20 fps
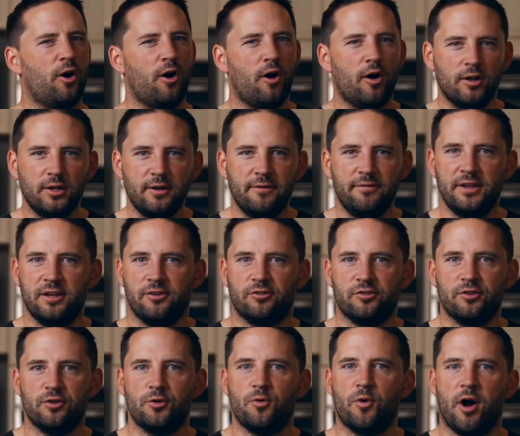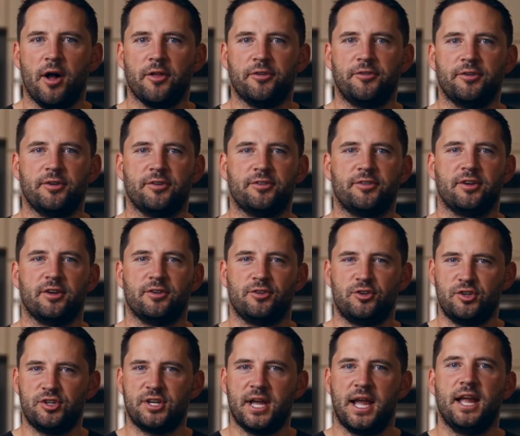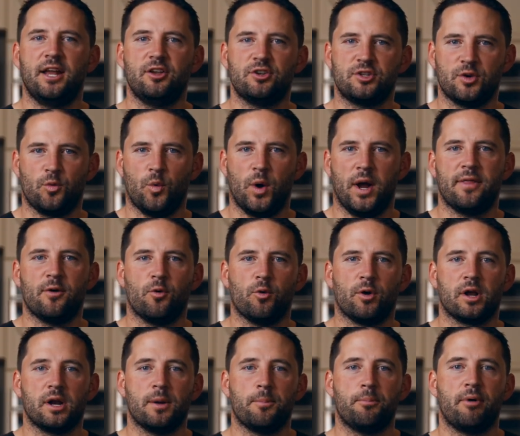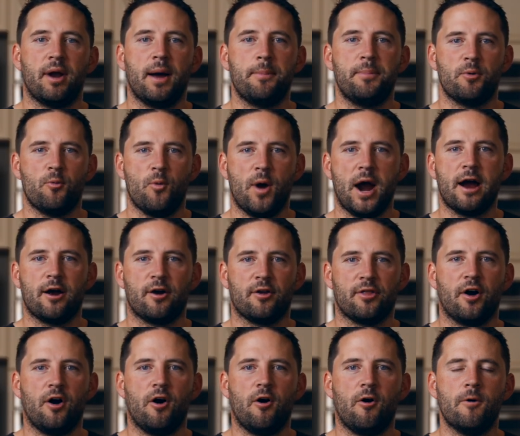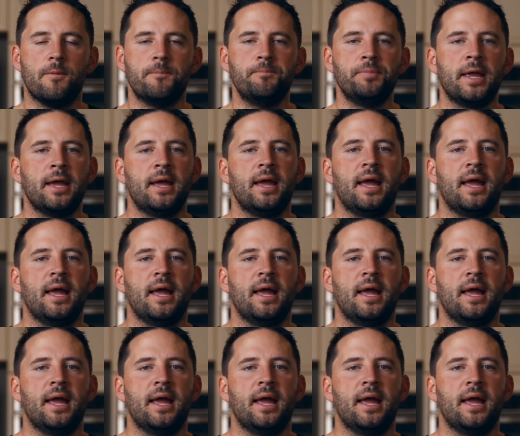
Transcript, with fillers: All of these nuances change the way that we're gonna prep and wire the home.